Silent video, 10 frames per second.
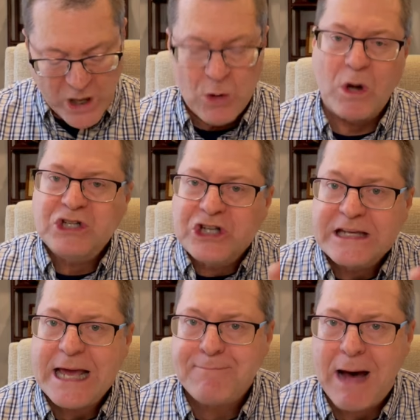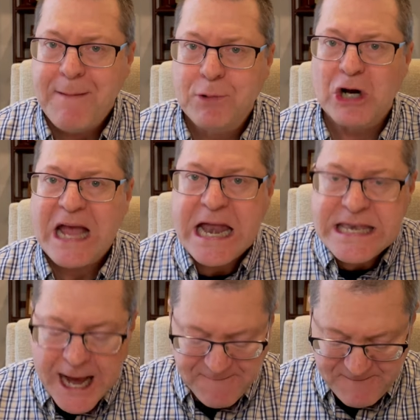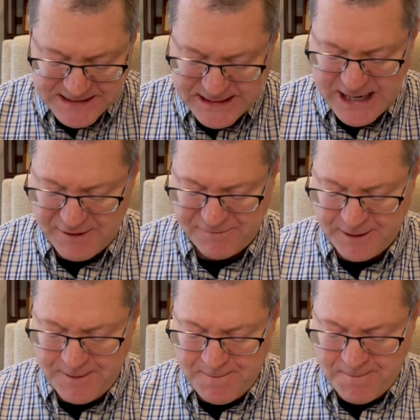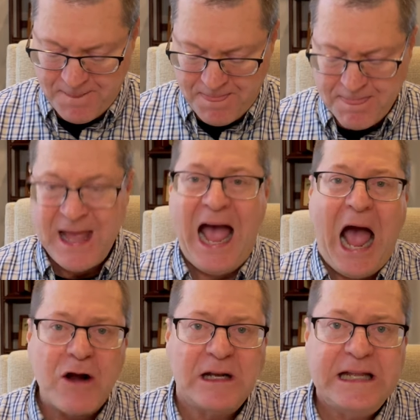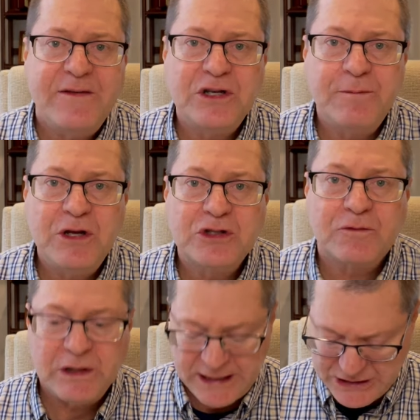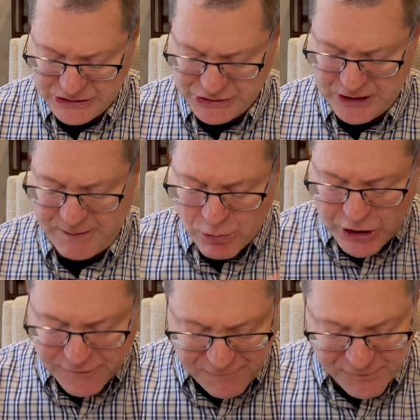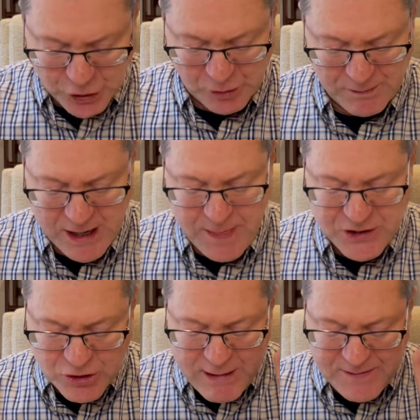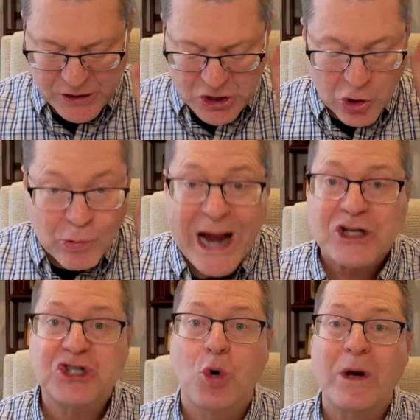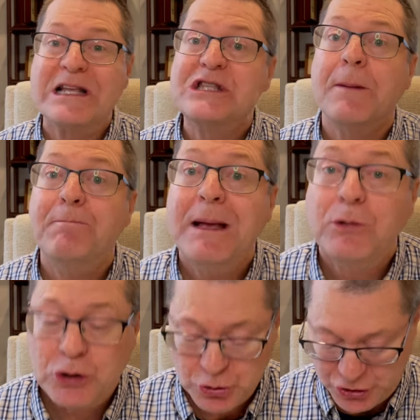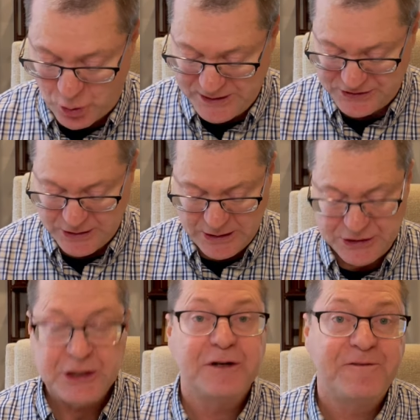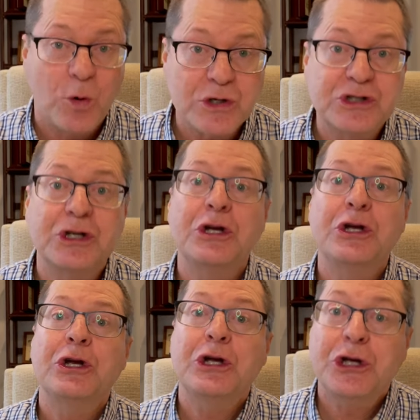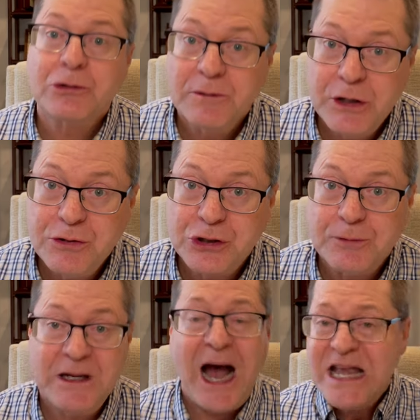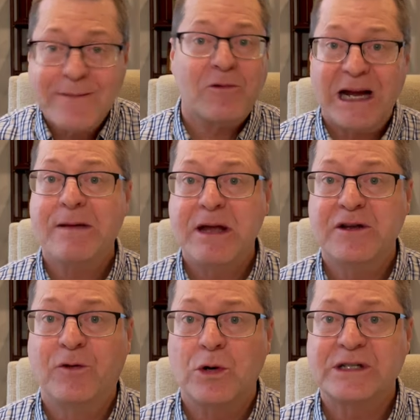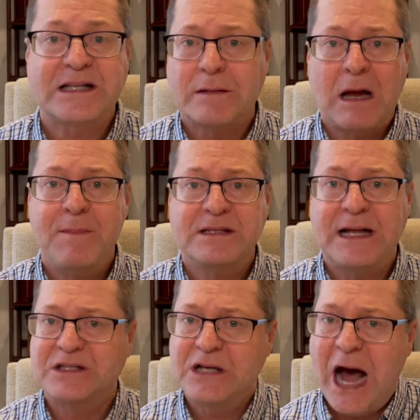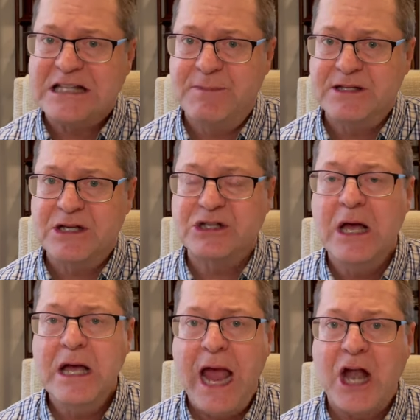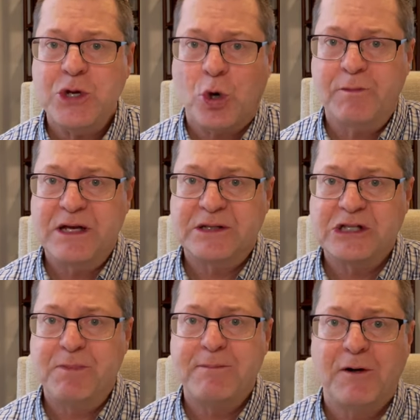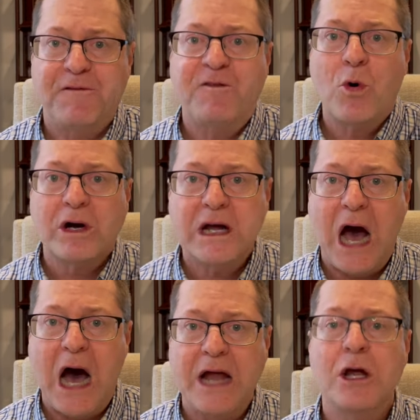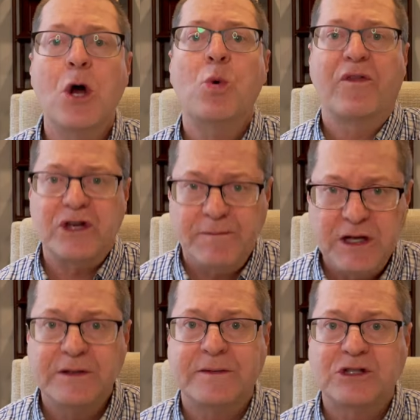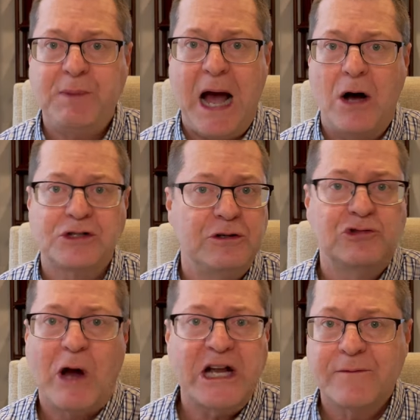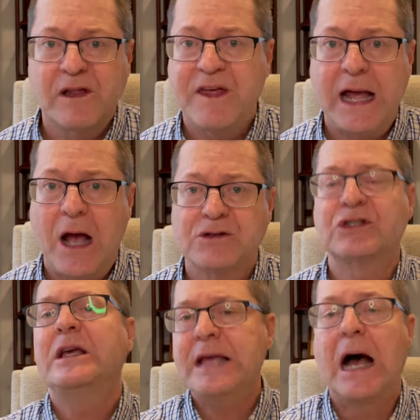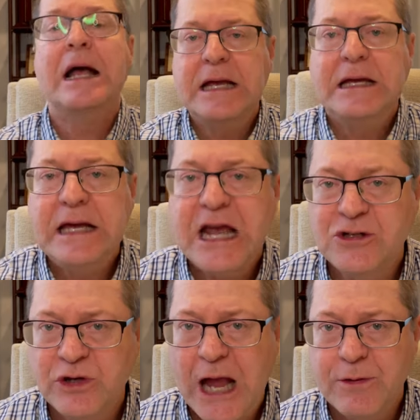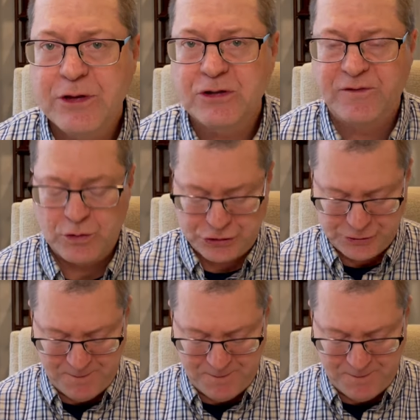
I want you to get my book, Enough is Enough How to Leave an Abusive Relationship. It will confirm that you made the correct choice, the biblical choice, to divorce your abuser. Now, I never recommend divorce. That's not my business. That's God's business and your business. But before God, with an abusive spouse, you tried everything else. Yeah, he's okay with your divorce.